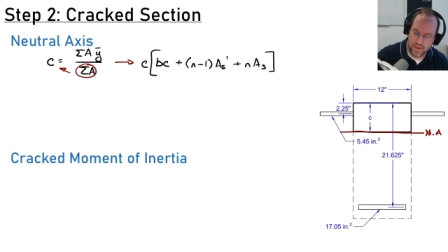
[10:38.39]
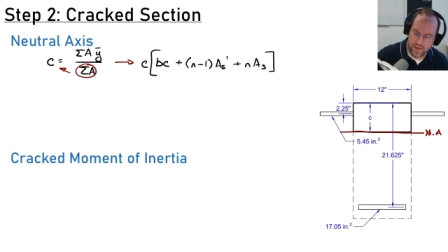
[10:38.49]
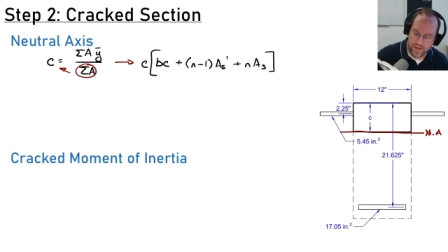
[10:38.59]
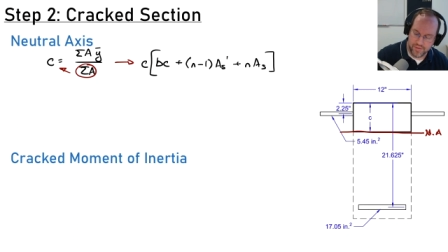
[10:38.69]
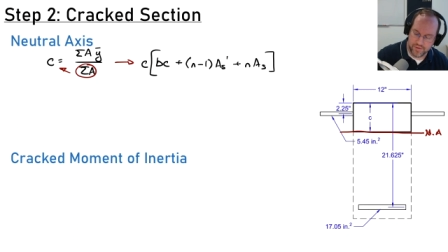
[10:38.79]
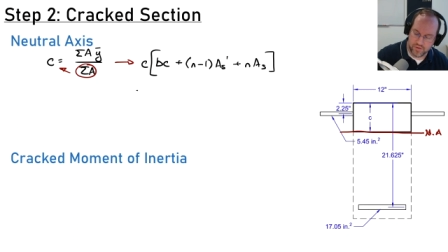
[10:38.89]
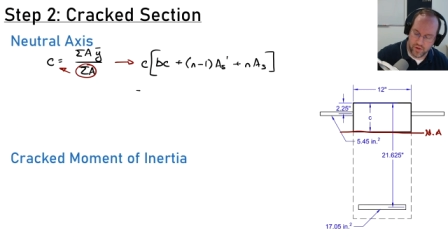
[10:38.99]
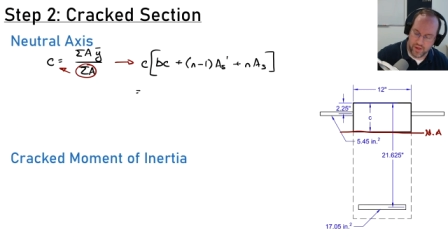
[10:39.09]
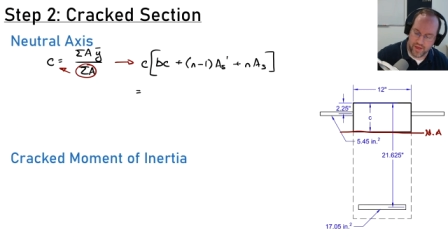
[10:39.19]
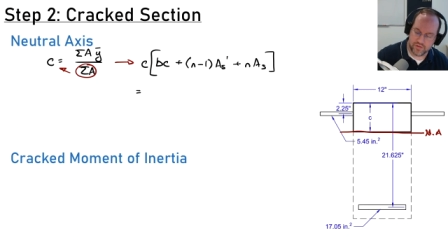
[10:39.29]
And this
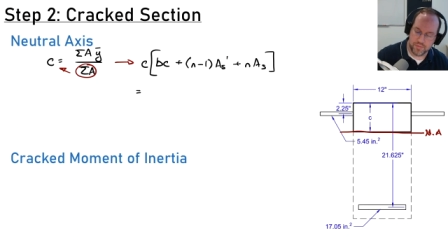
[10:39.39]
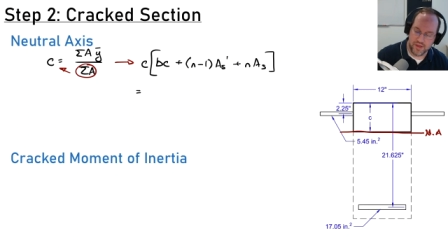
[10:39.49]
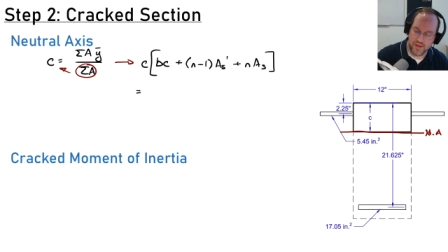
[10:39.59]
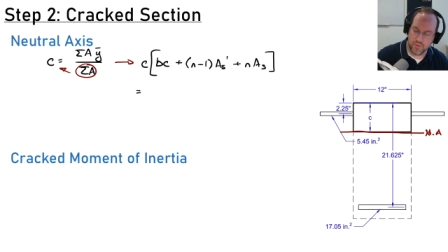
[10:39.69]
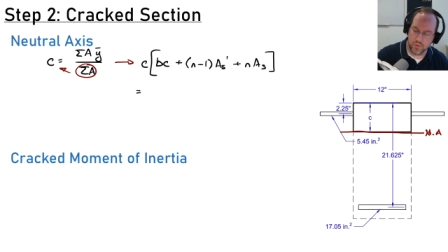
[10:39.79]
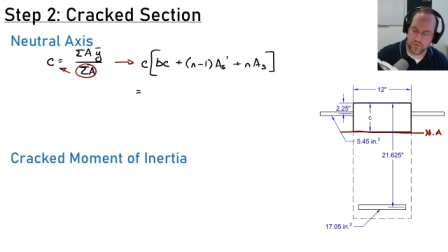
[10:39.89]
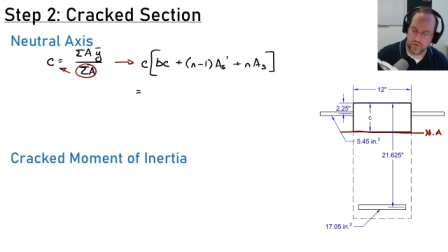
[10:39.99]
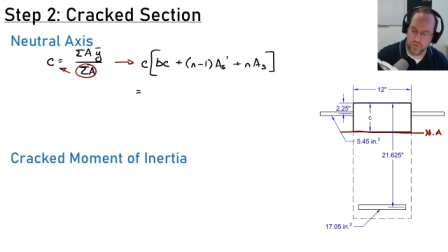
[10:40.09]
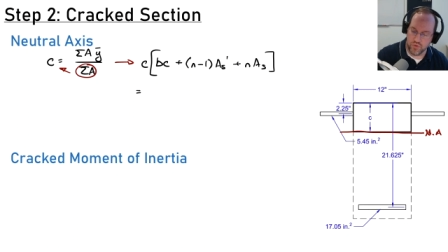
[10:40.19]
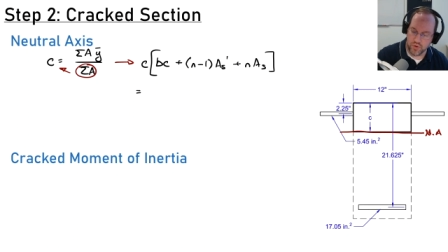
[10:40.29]
has to be equal
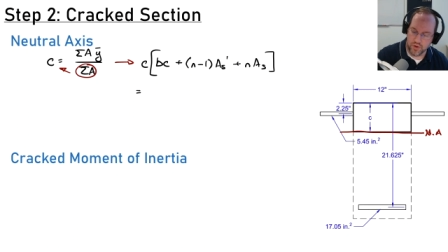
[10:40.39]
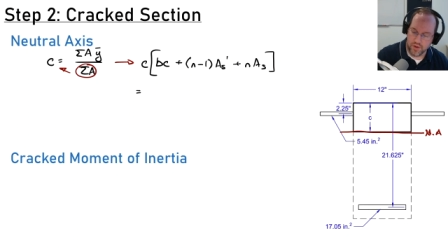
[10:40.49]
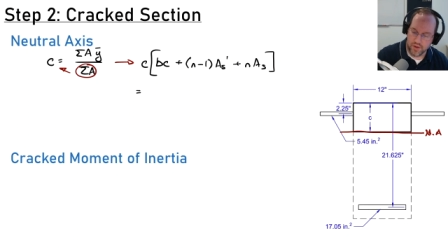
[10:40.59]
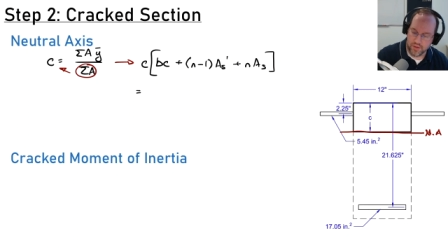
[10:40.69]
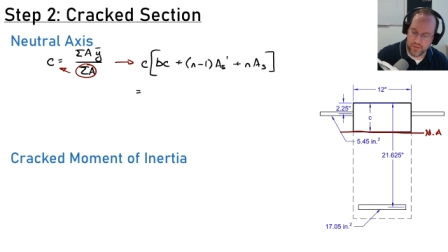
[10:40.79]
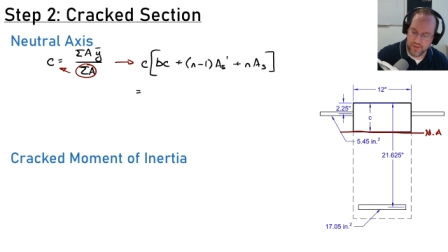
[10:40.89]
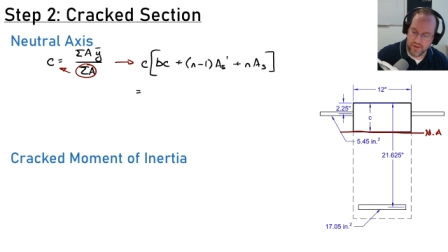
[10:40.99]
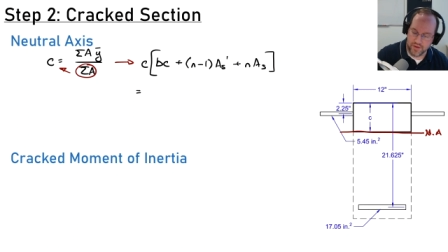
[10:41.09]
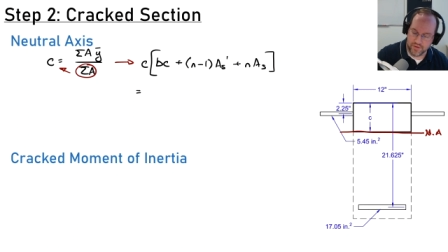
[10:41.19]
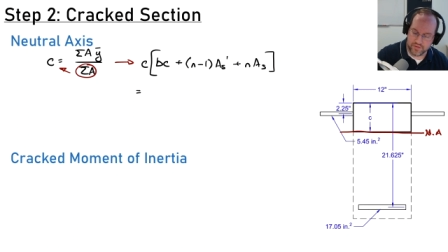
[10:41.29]
to
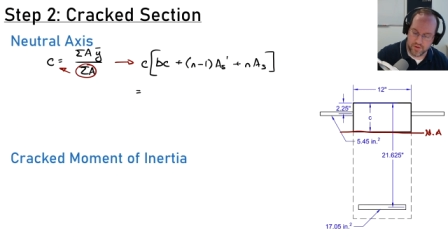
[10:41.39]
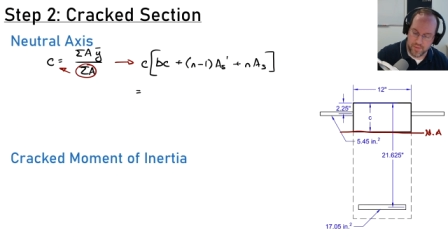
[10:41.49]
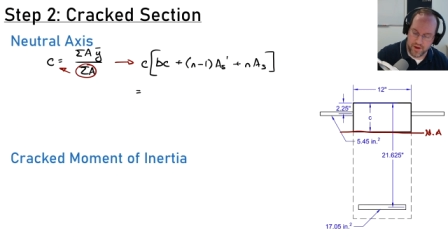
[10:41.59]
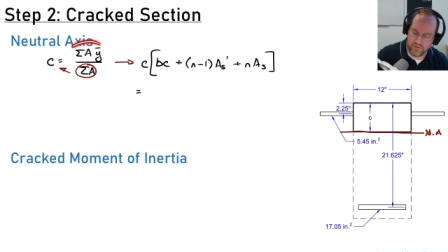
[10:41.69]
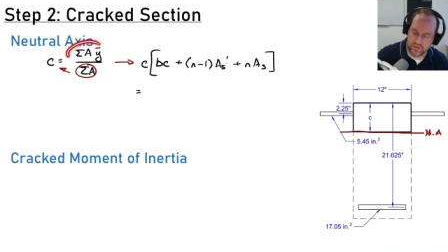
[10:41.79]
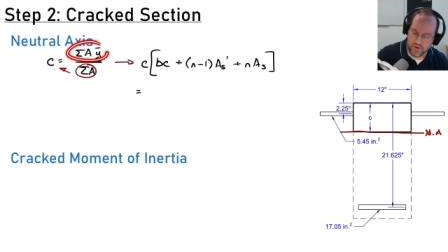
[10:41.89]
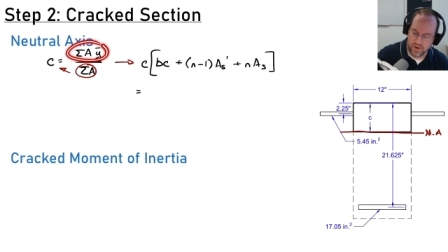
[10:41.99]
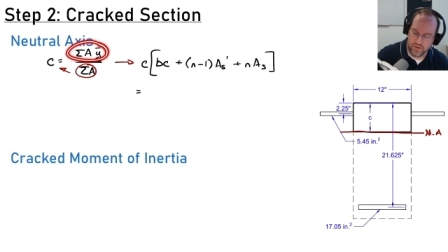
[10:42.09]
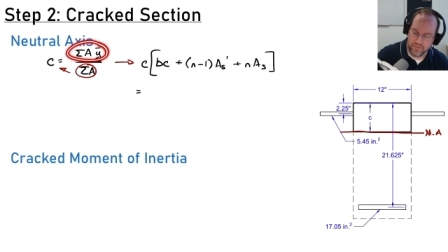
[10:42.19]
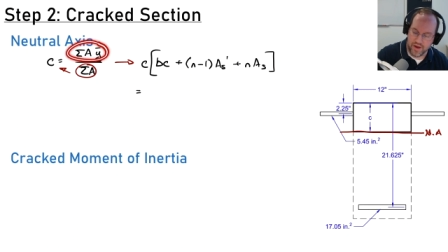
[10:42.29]
the summation
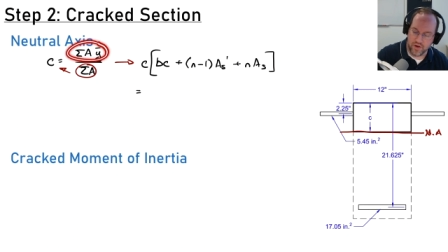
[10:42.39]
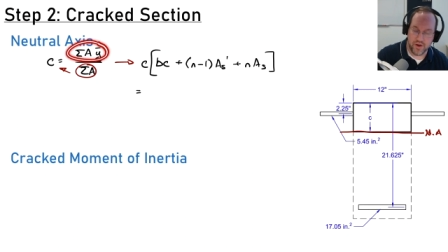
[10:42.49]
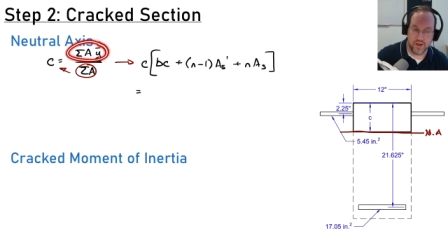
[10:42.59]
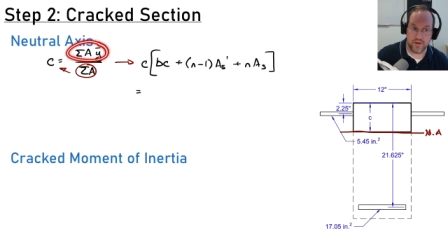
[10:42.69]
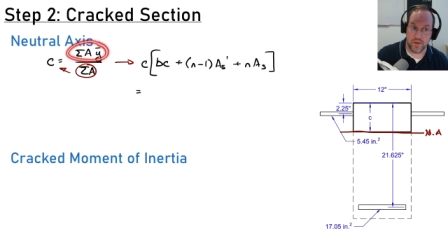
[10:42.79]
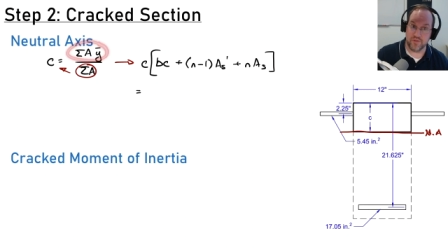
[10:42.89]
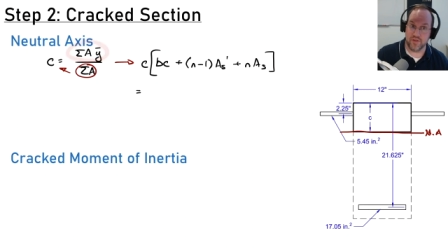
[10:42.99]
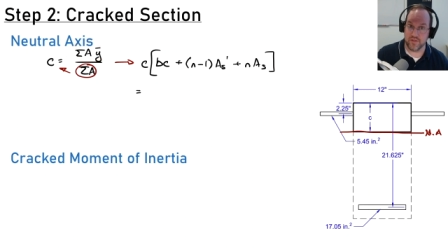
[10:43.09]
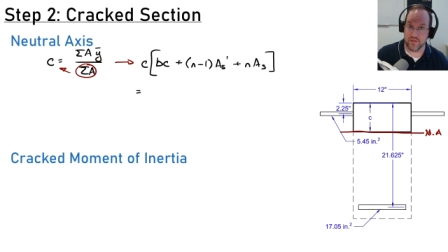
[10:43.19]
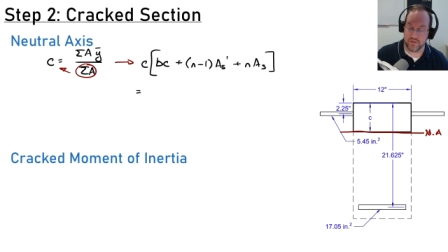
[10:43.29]
of area times
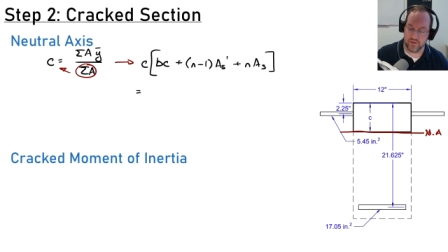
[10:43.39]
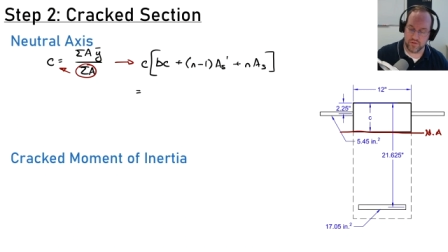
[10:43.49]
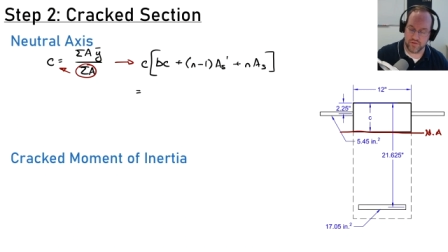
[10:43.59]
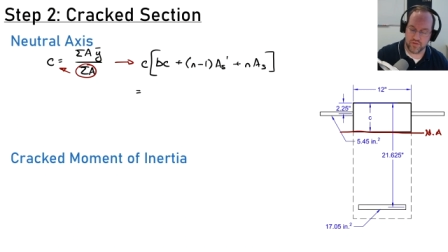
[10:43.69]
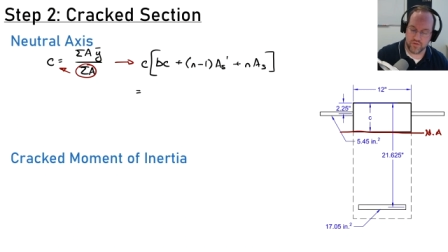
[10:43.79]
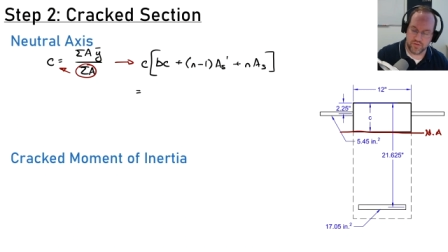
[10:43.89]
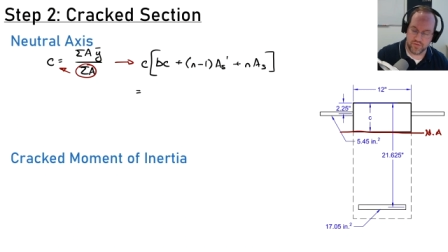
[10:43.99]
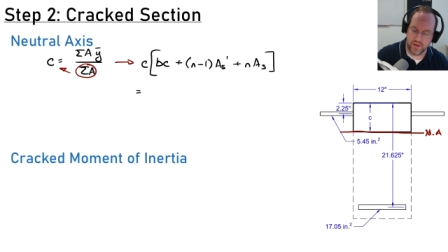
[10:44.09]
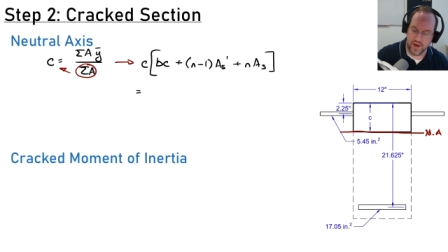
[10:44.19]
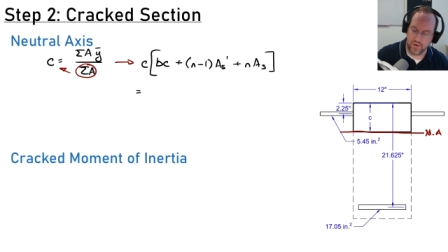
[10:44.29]
distance to those centroids of
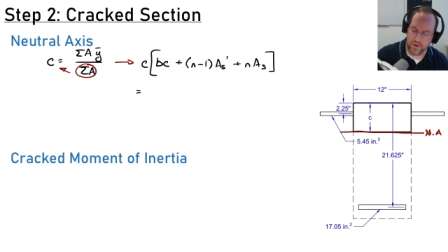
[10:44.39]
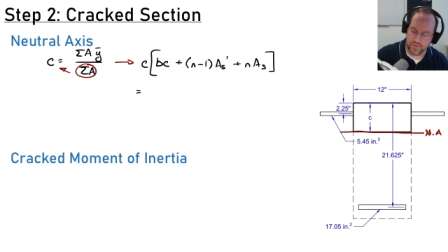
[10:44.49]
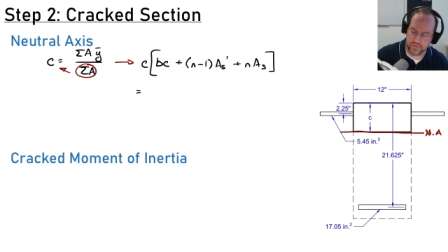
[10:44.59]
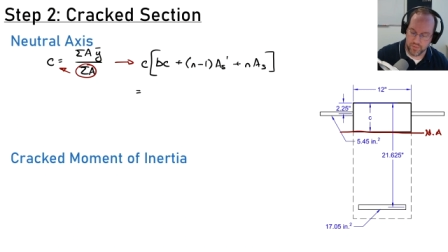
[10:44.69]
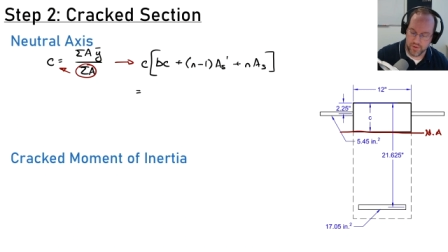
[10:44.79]
the area. So